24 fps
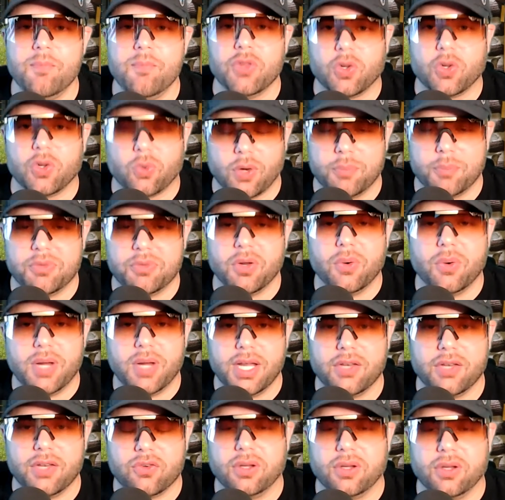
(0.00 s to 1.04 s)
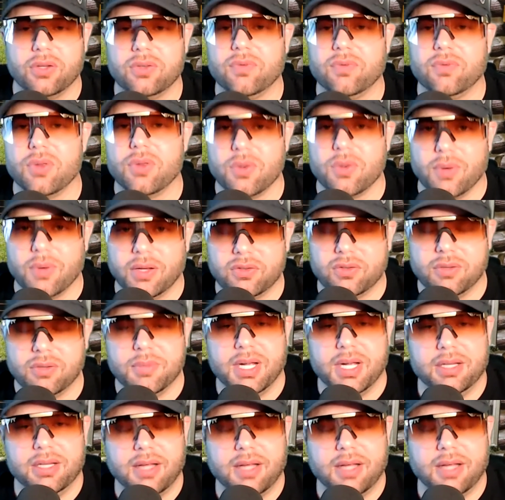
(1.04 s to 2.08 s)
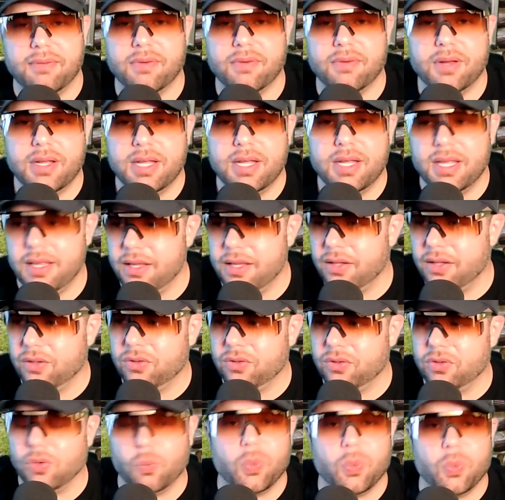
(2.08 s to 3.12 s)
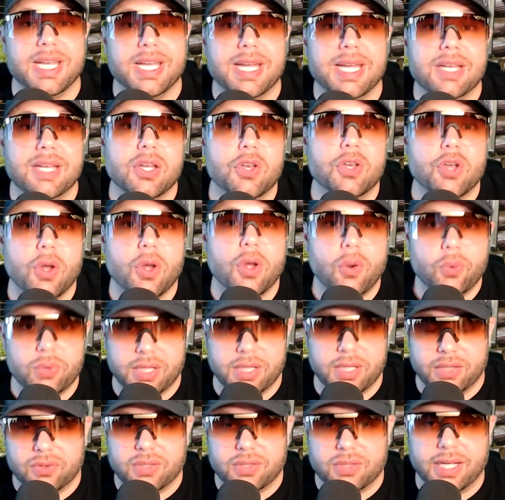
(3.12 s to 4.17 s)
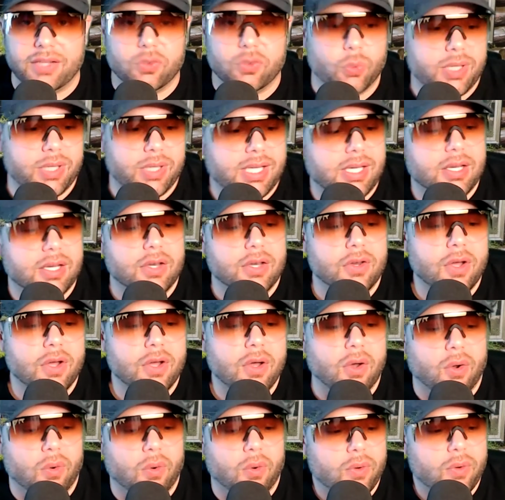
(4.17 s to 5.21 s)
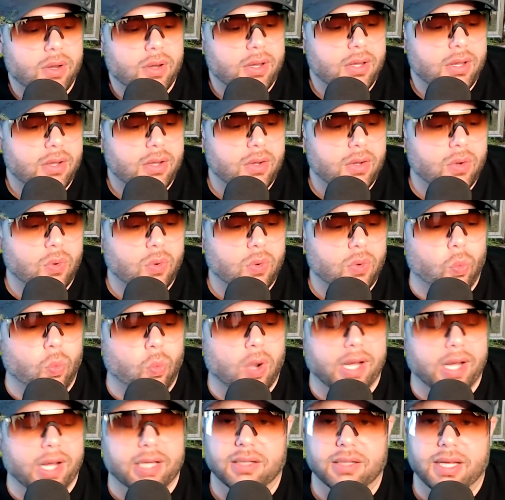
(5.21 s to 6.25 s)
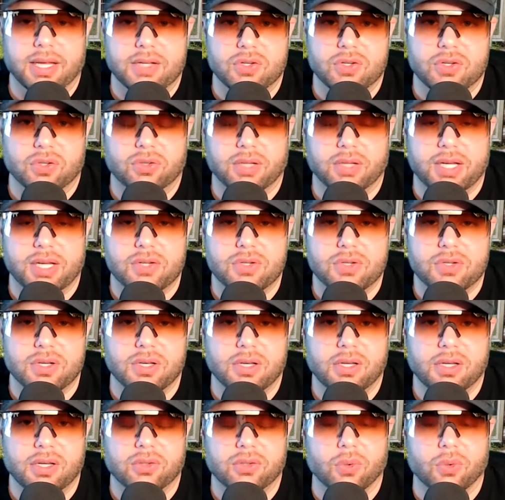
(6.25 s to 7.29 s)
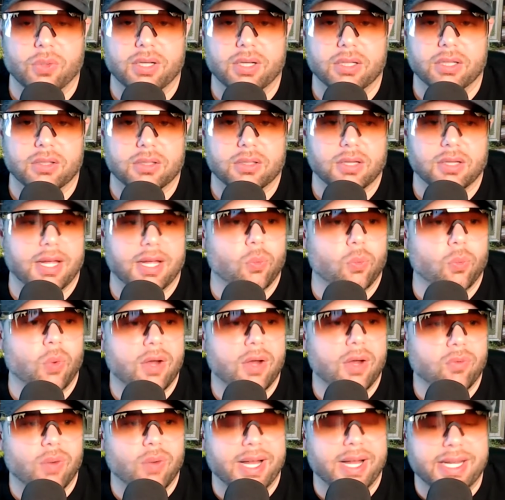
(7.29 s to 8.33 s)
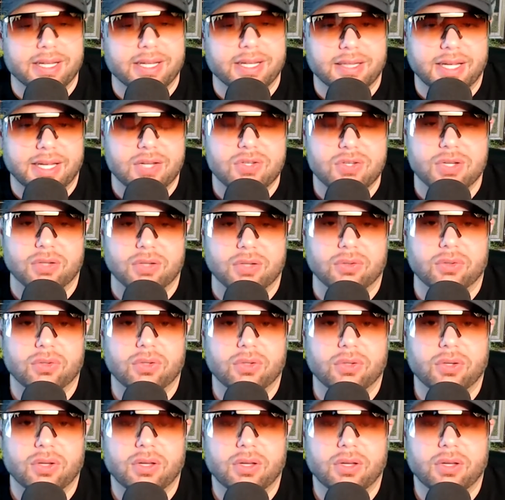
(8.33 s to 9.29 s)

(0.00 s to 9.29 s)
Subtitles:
crypto interest for the rest of my life? So we need to know these things. We need to know what legislation is going to look like, what regulations